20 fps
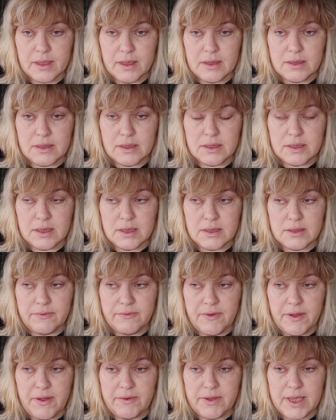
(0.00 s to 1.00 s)
It's a
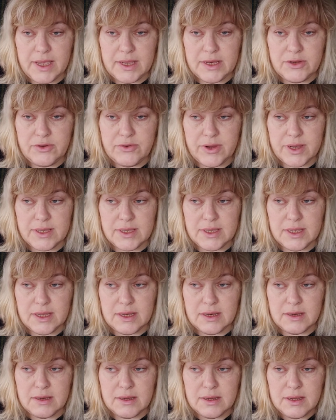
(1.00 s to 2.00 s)
very
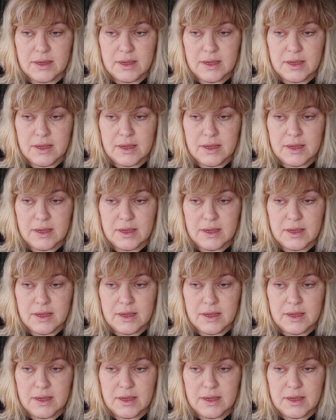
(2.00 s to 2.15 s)
interesting